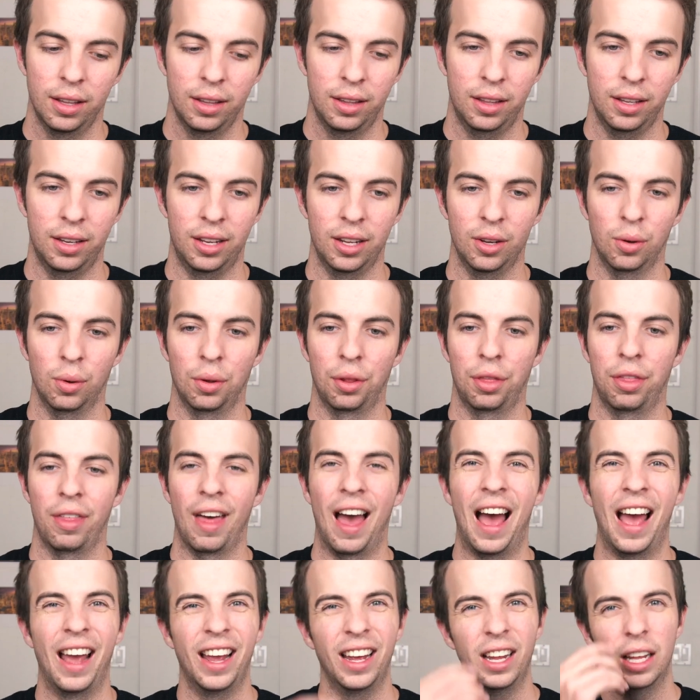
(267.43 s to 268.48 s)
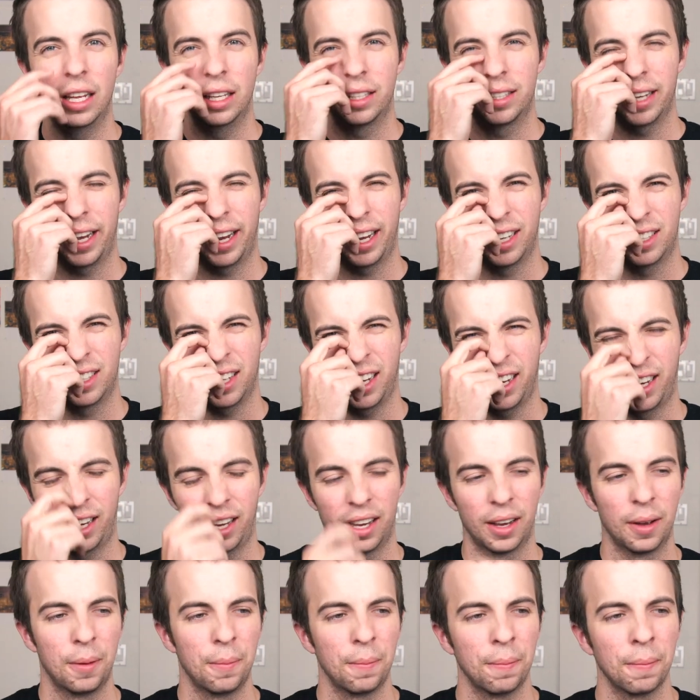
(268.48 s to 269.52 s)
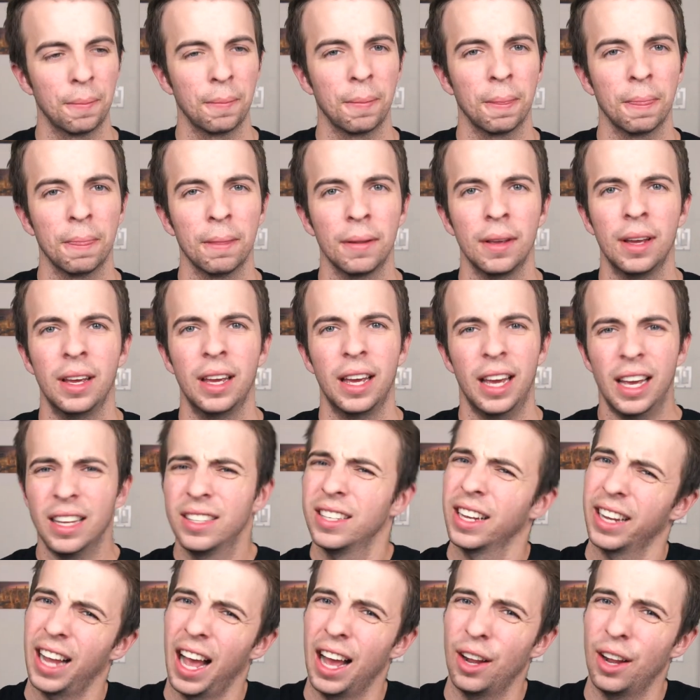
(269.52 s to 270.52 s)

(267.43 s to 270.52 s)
deal with that. And it's like